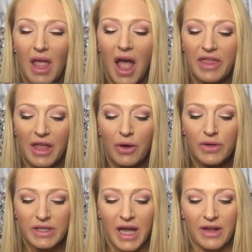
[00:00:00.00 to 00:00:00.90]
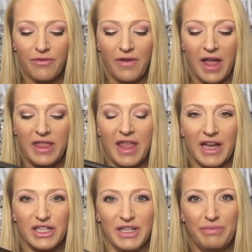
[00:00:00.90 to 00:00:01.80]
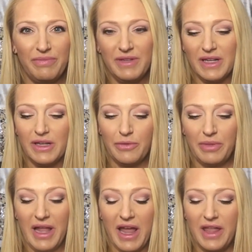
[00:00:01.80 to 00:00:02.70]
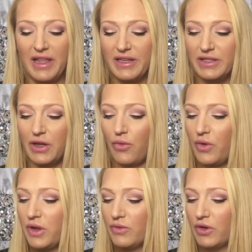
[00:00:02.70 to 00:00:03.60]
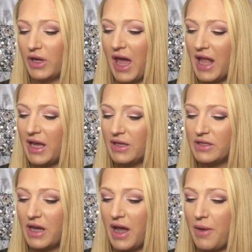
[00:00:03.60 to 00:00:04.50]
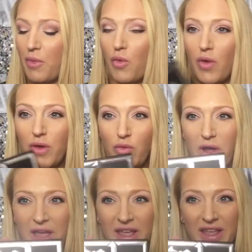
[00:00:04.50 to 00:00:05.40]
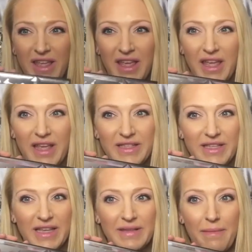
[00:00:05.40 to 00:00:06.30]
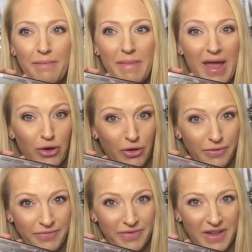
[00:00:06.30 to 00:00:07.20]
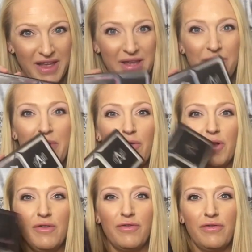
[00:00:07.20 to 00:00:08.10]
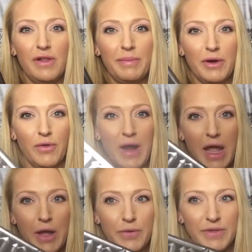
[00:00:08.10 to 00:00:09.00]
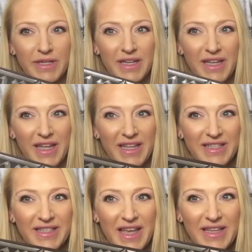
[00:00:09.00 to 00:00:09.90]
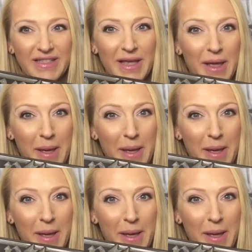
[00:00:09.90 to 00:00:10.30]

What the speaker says: I thought it was kind of fun that she did a little play on this. So when you look at it one way, it says metal, but when you flip it around, it says